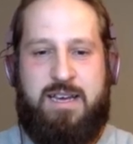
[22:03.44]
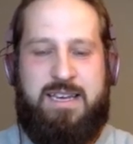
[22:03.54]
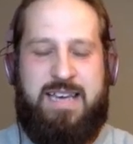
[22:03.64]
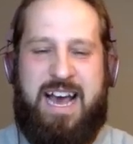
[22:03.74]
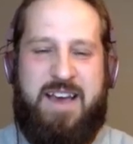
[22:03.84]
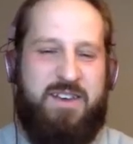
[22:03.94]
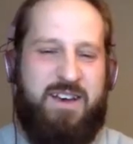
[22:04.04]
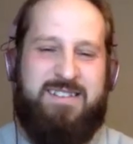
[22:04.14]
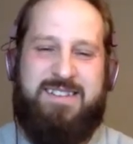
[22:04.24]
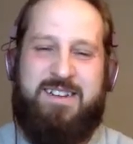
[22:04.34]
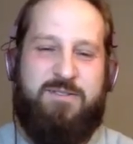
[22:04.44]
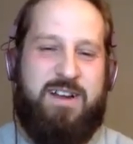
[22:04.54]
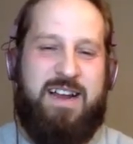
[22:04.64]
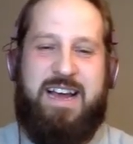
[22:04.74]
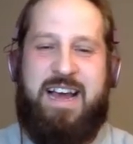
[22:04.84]
Yeah, I thought, you know
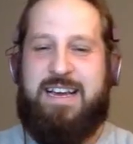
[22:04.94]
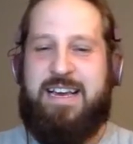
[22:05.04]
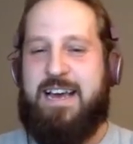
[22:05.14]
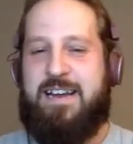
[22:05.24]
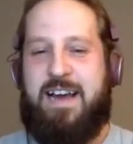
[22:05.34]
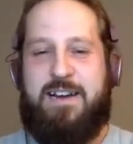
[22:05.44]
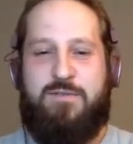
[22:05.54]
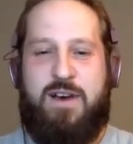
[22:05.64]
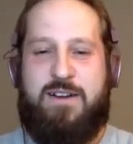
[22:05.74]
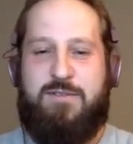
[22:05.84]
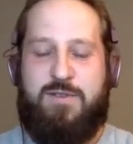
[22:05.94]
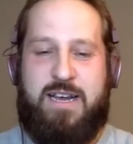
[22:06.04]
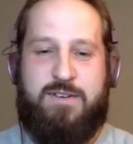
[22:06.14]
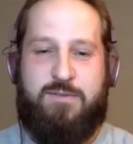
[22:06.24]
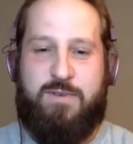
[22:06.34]
what? I don't
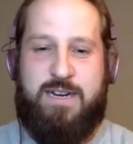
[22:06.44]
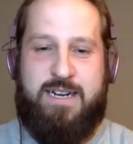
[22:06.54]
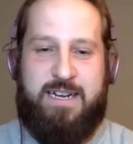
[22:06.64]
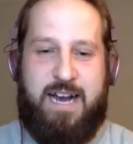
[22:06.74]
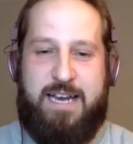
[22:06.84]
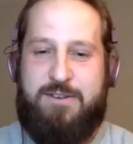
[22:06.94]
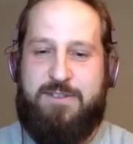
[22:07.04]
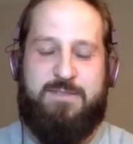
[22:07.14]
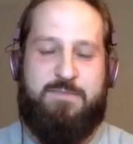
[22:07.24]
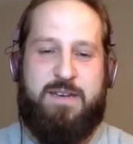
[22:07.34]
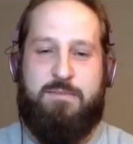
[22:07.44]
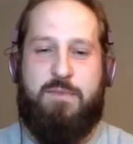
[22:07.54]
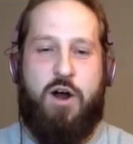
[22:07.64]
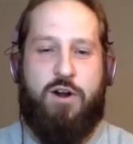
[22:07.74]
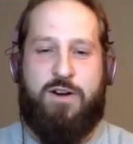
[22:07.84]
like to read, and I used to be a
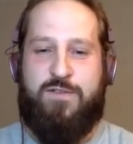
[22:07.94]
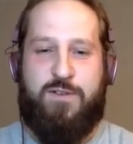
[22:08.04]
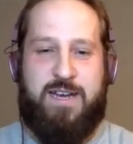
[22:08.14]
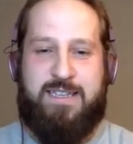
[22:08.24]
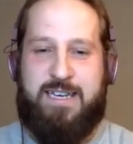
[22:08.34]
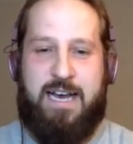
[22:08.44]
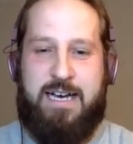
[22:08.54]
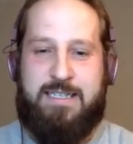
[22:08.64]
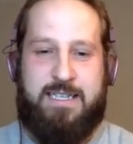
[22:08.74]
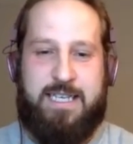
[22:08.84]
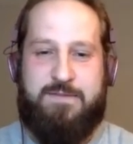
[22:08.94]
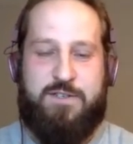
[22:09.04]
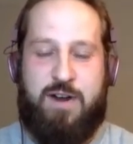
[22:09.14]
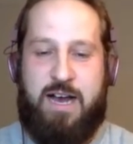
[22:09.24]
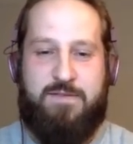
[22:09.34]
mark for like the guys the Leafs
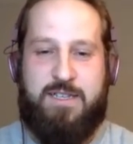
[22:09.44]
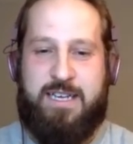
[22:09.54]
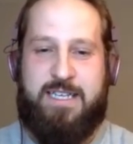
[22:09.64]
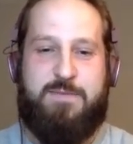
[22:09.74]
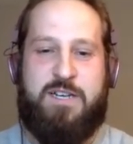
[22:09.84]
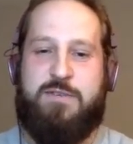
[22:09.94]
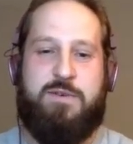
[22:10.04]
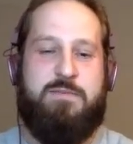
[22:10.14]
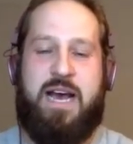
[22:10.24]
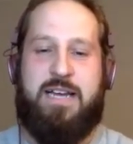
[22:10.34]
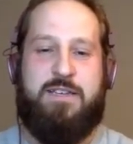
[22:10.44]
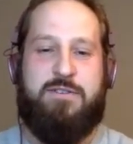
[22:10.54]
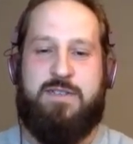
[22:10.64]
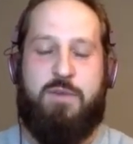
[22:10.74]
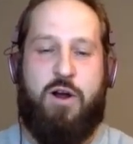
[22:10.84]
drafted, like especially when
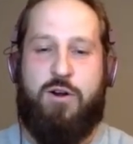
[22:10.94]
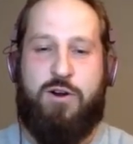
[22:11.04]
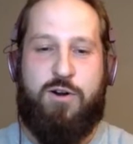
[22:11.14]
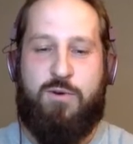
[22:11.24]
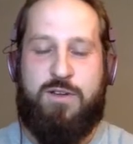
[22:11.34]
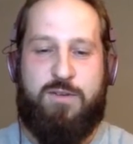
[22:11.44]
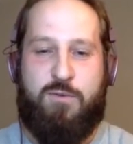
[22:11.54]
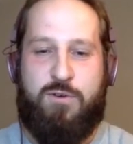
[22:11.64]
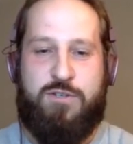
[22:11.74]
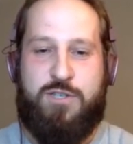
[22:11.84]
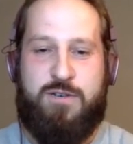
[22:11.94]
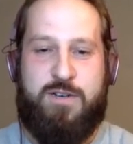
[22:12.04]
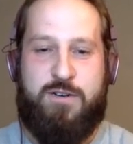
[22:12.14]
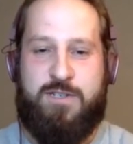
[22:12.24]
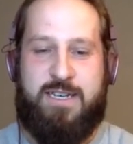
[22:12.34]
Matthews and Marner were in the World
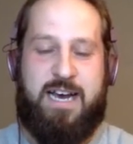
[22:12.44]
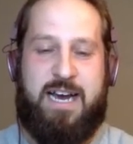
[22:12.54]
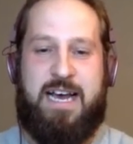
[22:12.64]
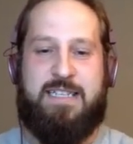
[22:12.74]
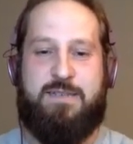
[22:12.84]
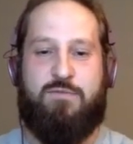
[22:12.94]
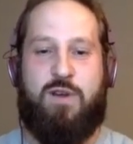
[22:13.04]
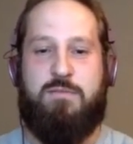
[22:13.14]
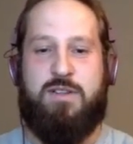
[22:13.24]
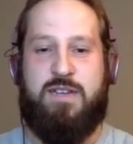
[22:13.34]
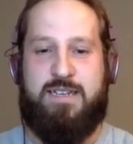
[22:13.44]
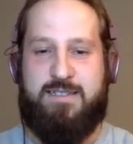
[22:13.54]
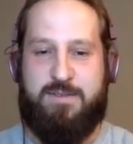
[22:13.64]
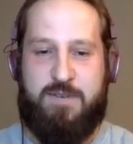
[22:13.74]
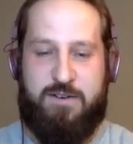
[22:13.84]
Juniors, and you kind of had some
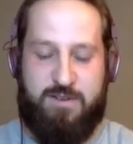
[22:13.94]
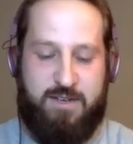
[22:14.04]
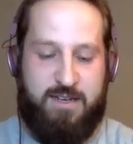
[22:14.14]
rumblings about